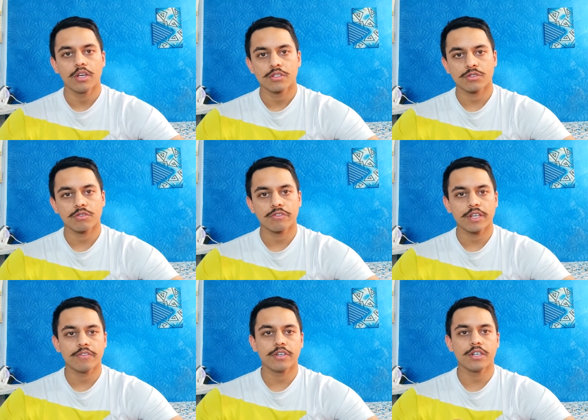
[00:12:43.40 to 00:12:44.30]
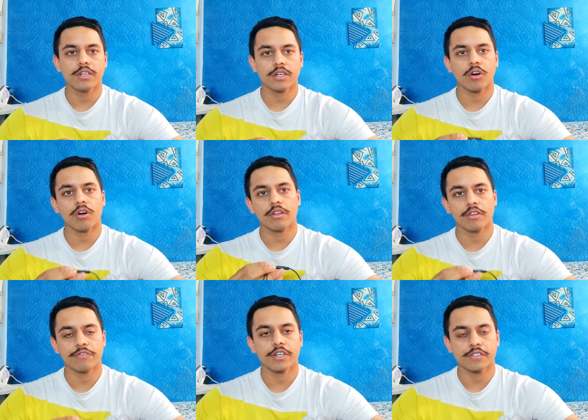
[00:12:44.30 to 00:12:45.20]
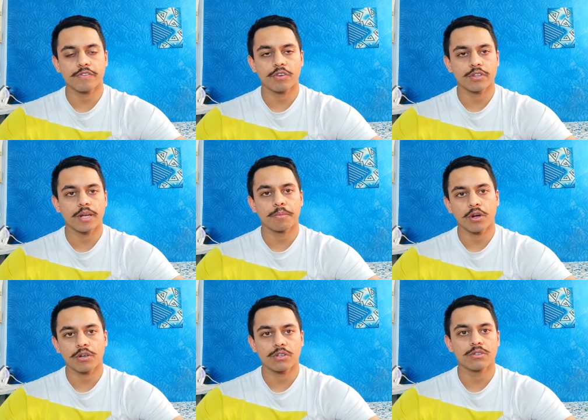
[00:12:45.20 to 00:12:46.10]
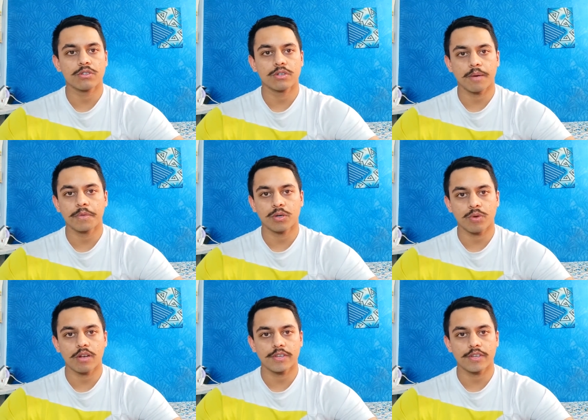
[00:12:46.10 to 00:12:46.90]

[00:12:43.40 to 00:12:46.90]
So we were on the first floor that belonged to number 12